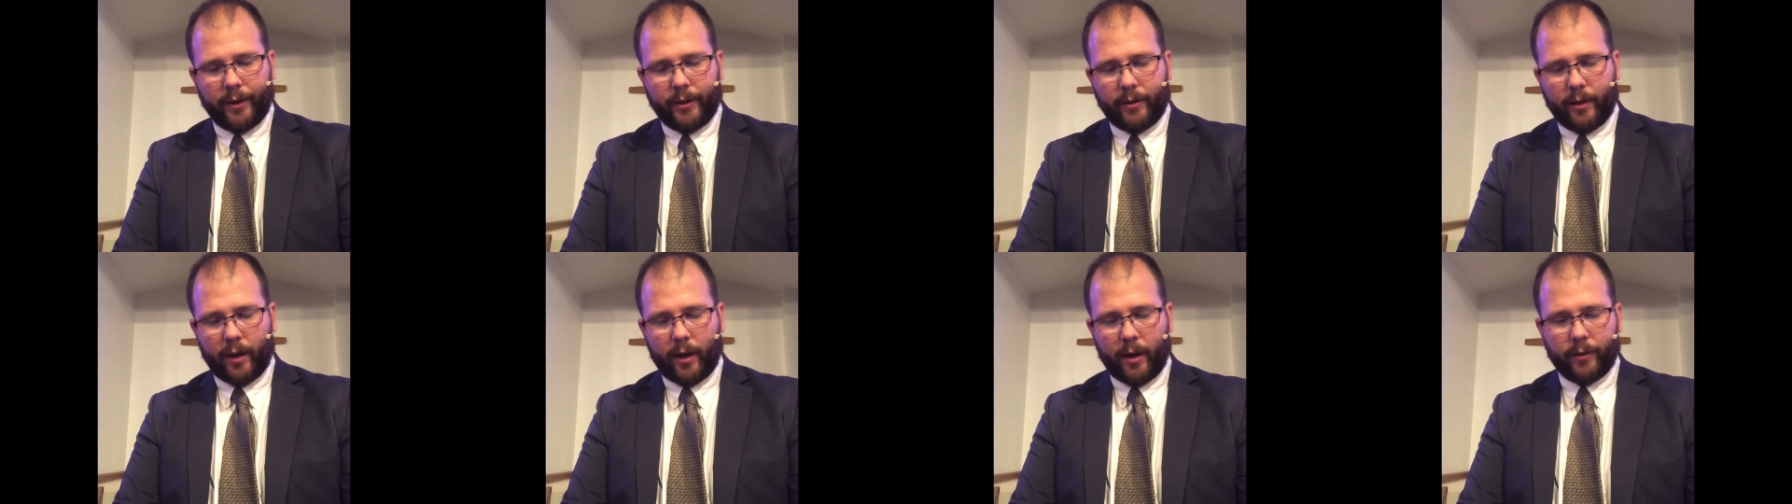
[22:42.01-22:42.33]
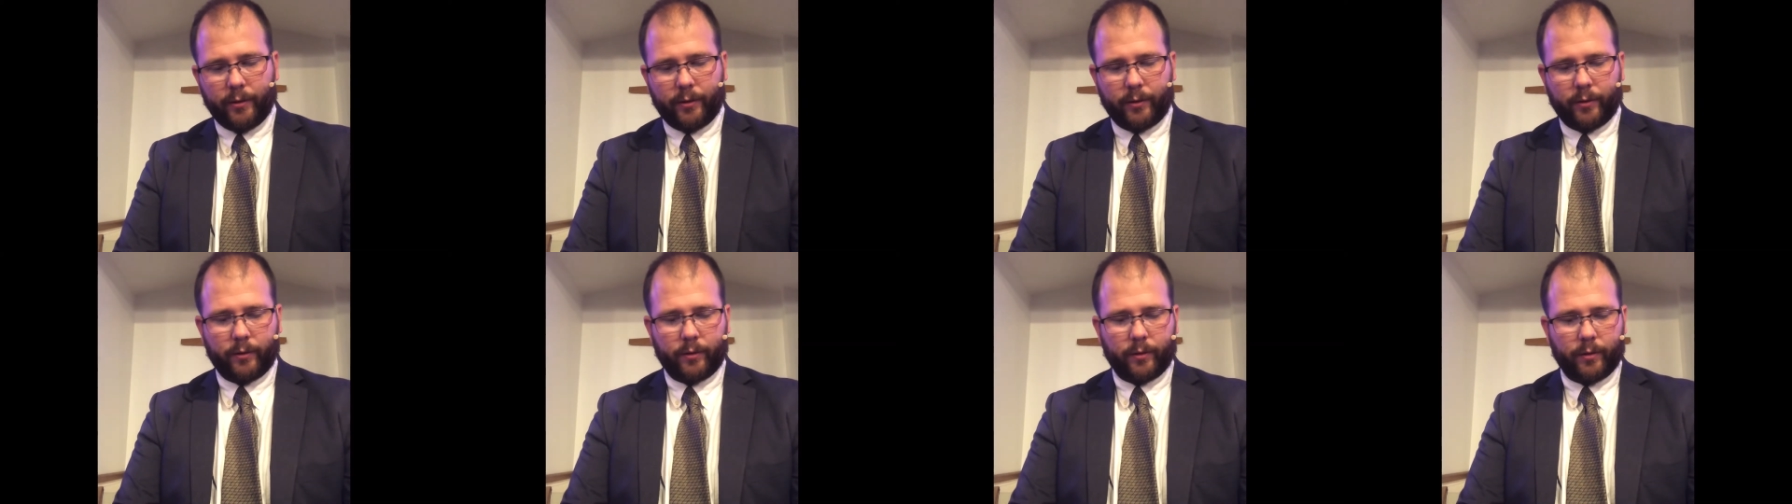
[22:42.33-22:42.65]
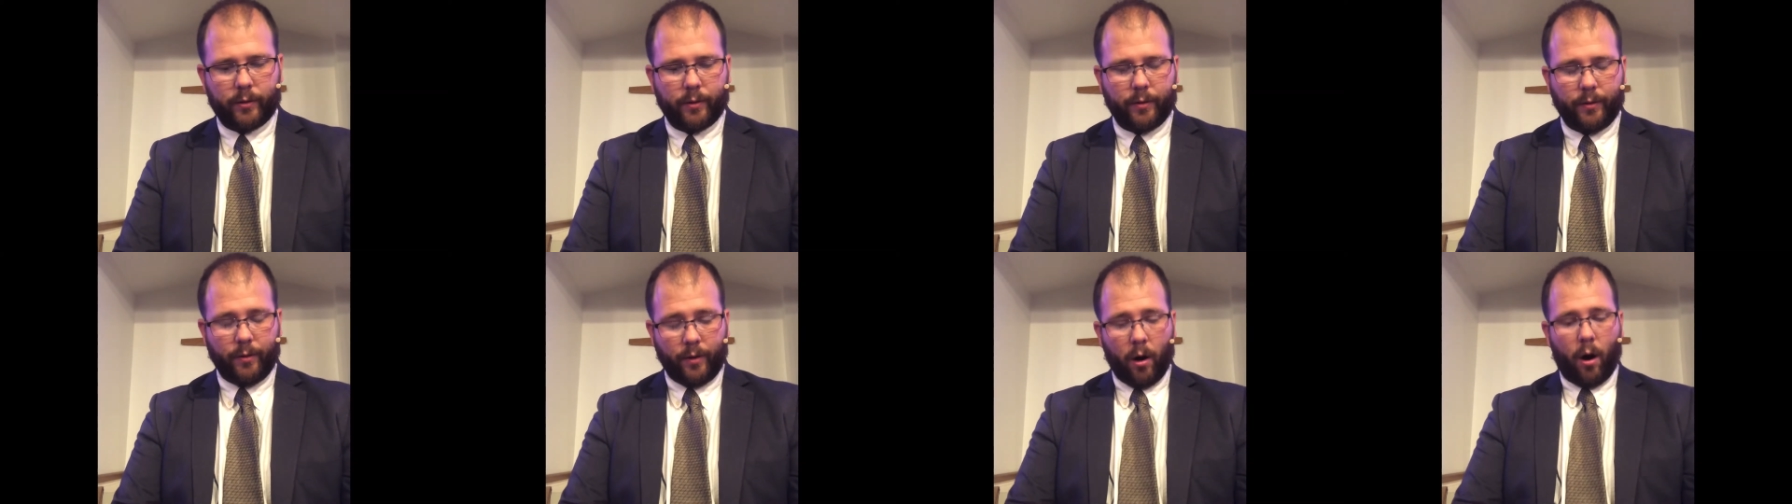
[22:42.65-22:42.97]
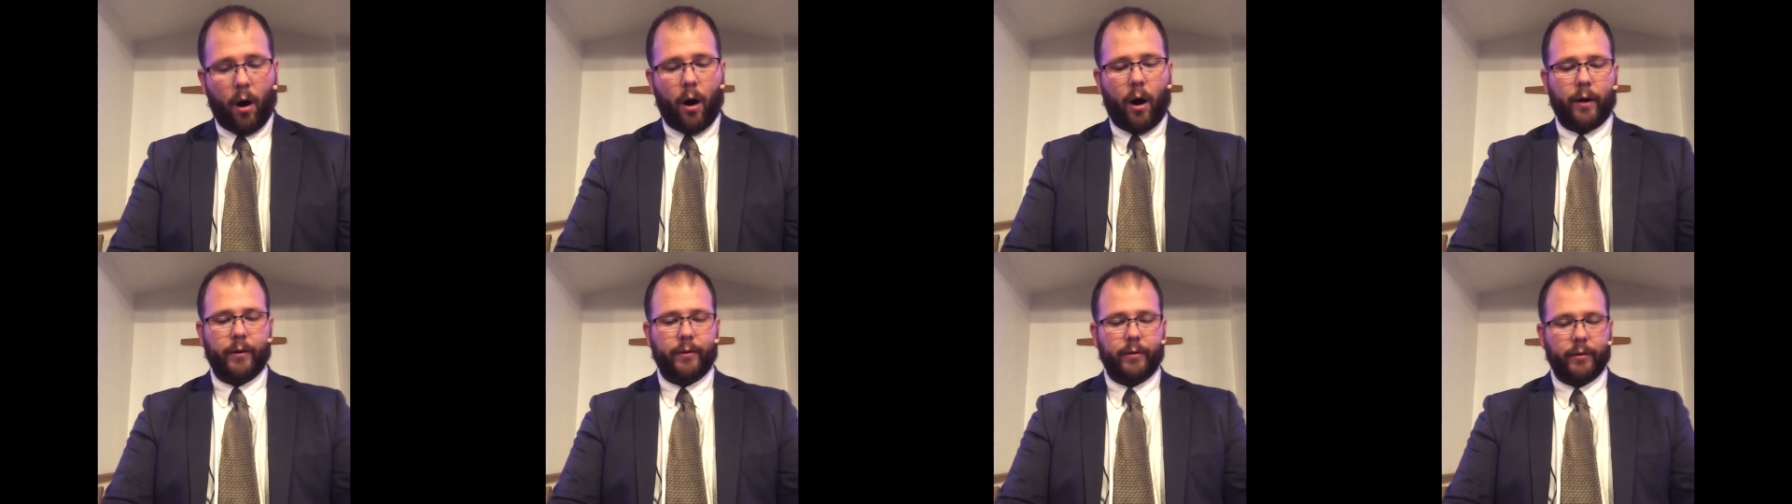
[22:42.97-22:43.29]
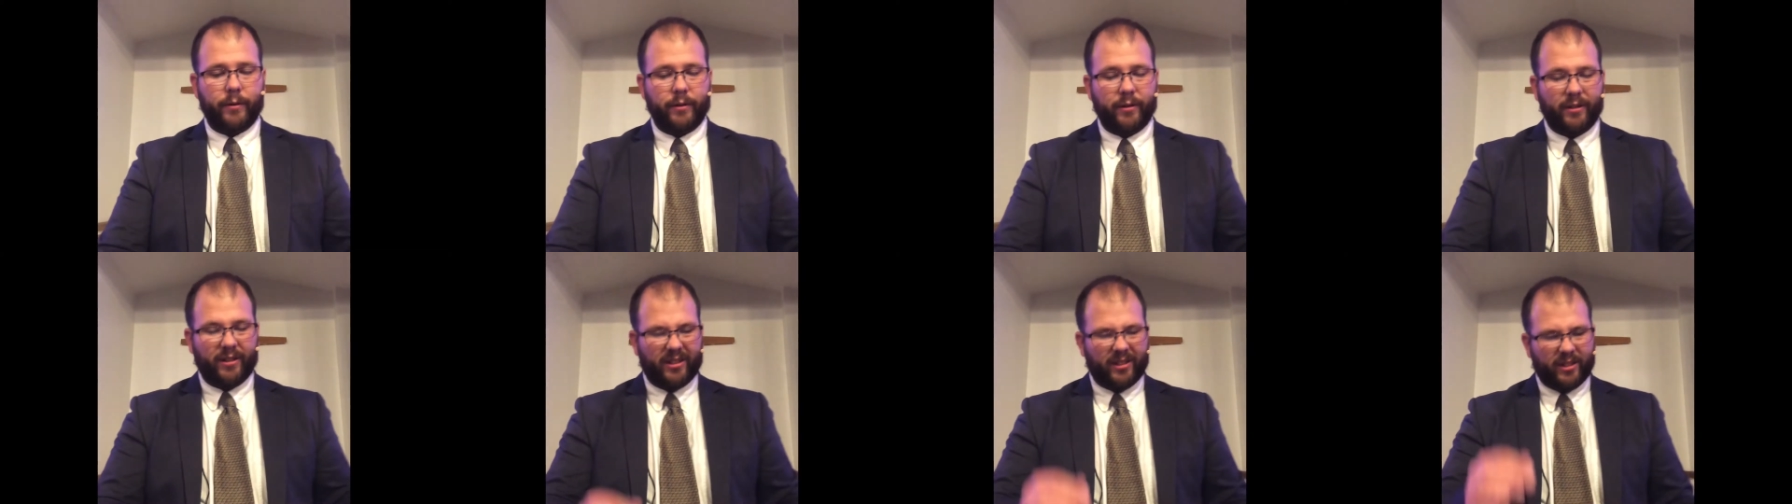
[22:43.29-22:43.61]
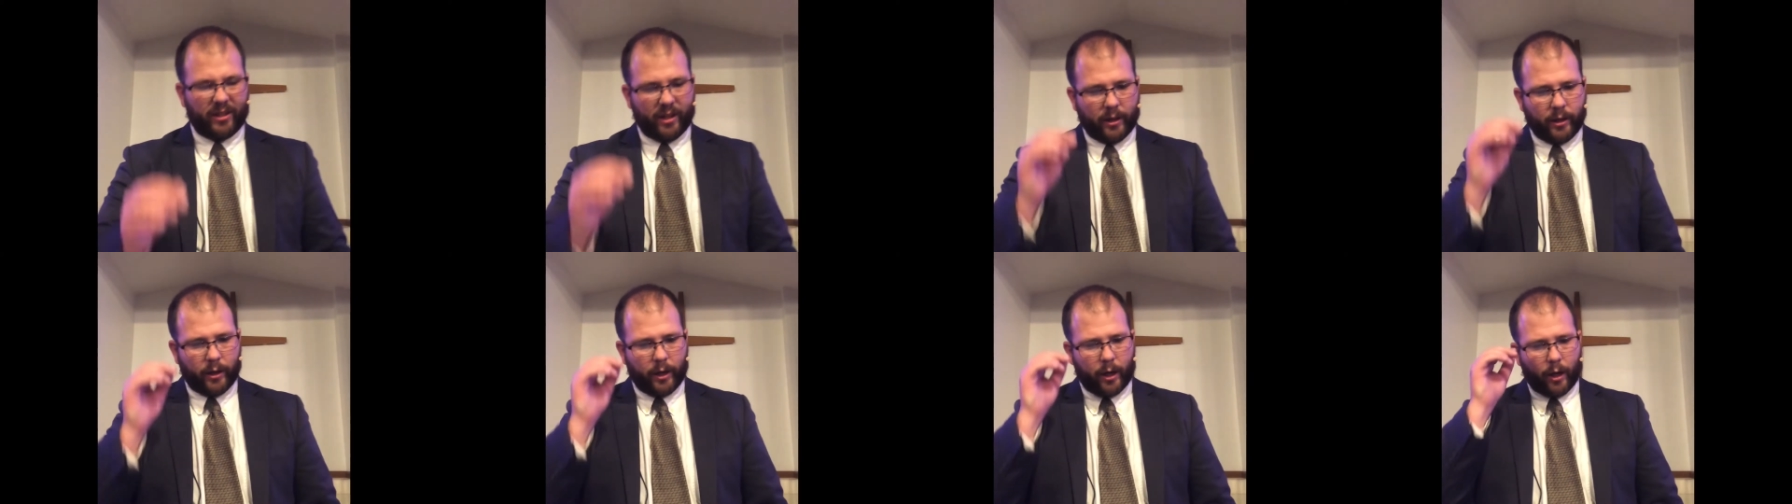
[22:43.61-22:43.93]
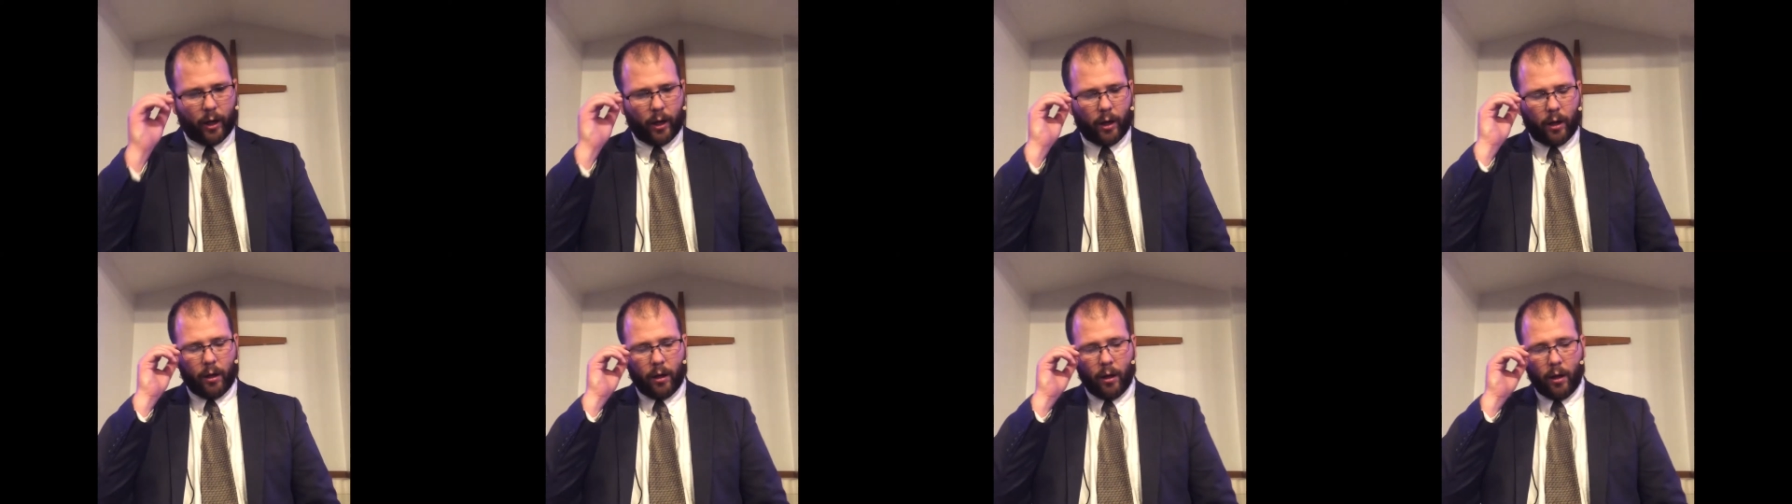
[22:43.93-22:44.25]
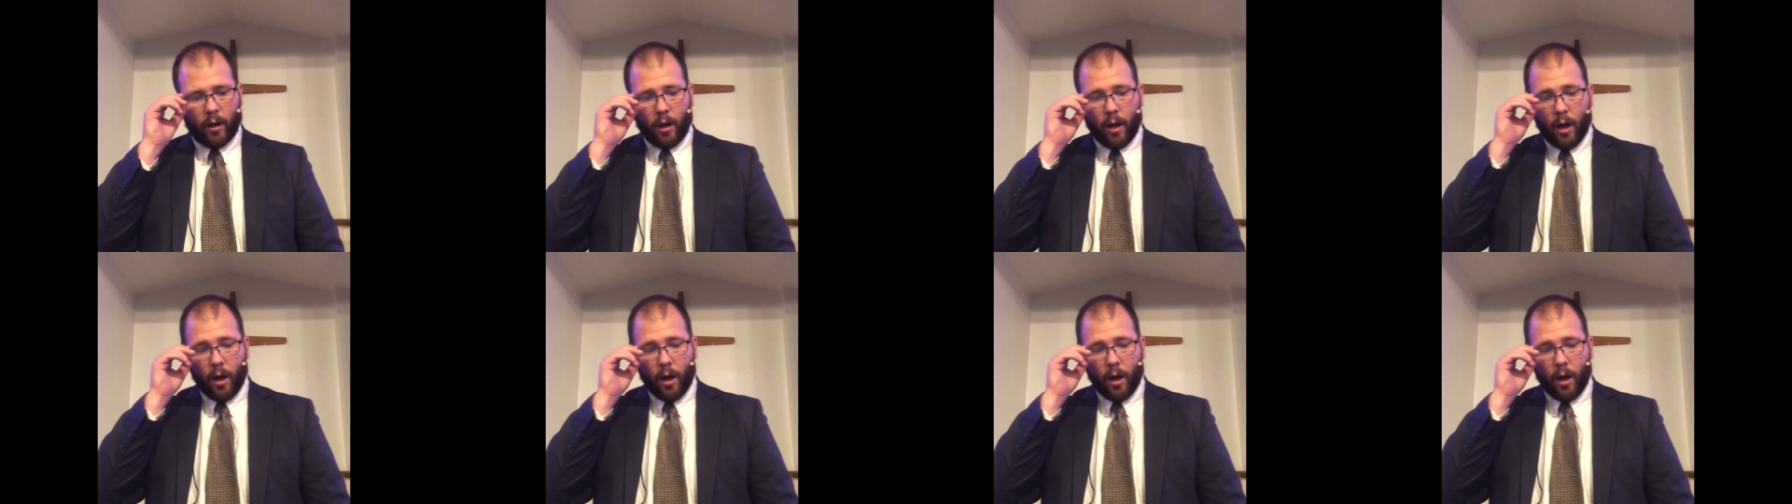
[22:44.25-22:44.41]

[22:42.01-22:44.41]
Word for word: test, not sinning,